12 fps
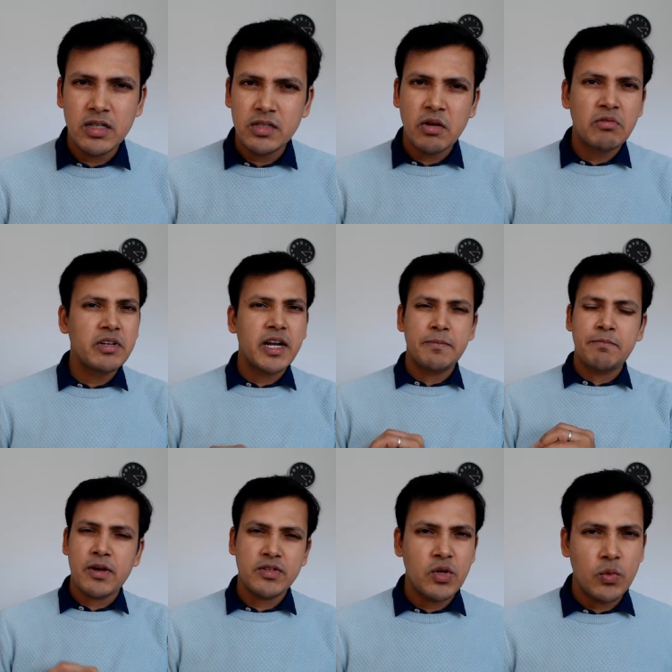don't get
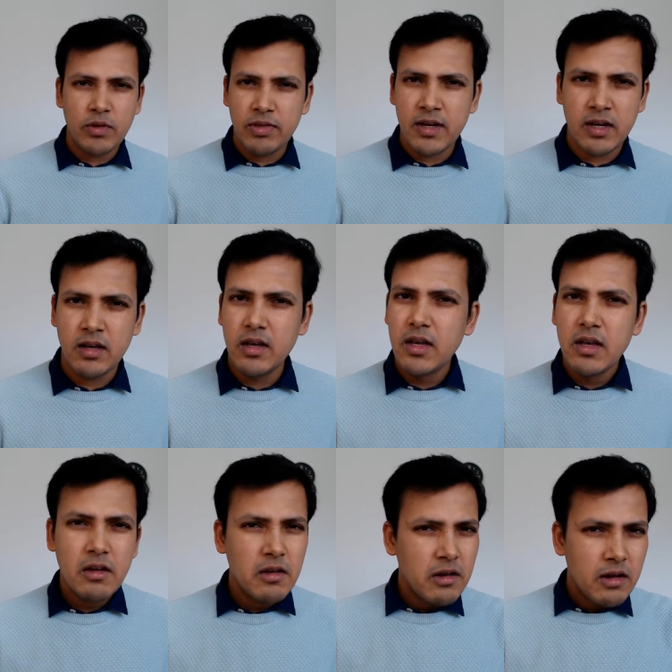puzzled with the
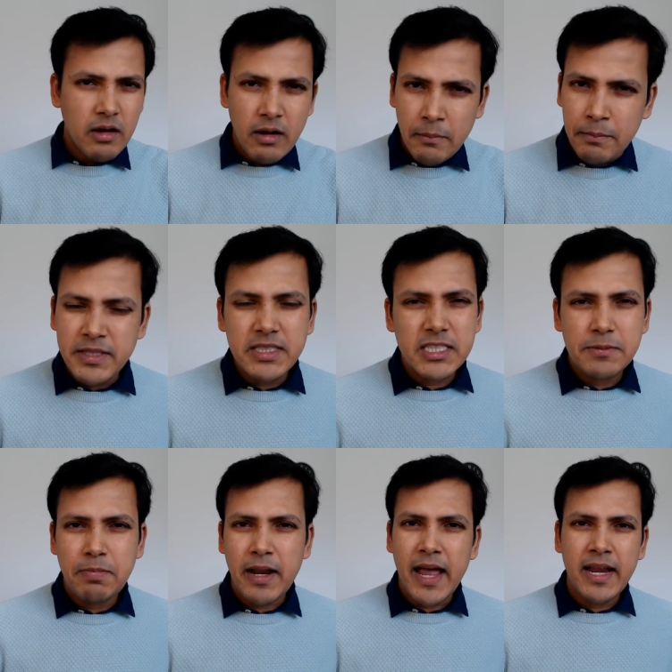uh, business
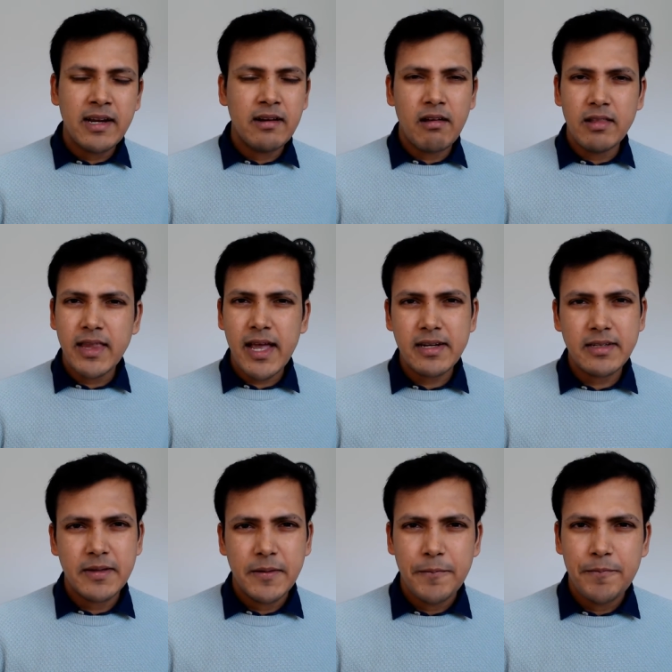plan and all that.